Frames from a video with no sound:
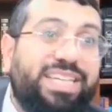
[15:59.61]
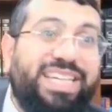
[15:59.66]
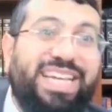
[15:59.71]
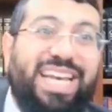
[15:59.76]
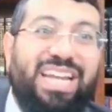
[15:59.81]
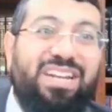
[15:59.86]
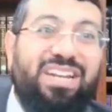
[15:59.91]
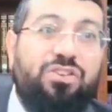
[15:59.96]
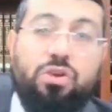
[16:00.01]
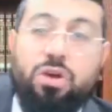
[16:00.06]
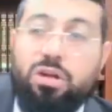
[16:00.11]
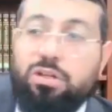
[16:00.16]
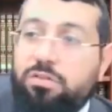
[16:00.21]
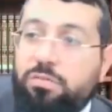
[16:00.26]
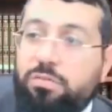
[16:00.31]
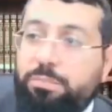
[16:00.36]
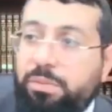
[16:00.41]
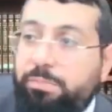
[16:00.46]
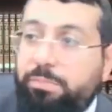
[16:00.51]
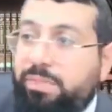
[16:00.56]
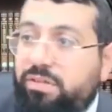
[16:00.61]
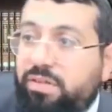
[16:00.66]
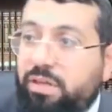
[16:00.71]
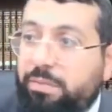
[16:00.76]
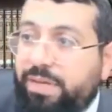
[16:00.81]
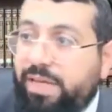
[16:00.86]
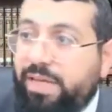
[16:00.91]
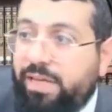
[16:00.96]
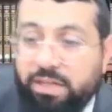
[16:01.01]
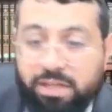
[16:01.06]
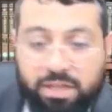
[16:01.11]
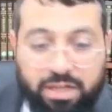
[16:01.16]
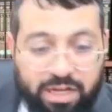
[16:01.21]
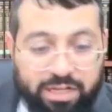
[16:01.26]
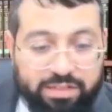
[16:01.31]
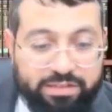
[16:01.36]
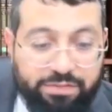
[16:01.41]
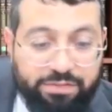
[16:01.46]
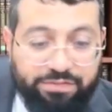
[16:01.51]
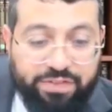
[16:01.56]
cannot be mitame
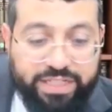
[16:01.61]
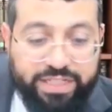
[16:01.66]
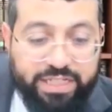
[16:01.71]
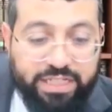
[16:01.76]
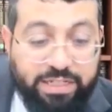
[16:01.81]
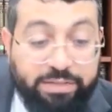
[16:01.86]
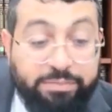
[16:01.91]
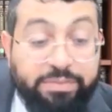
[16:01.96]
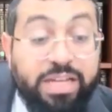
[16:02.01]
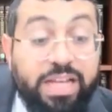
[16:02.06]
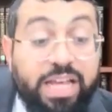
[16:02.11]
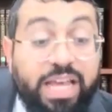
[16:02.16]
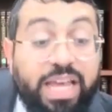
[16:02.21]
adam vekilim.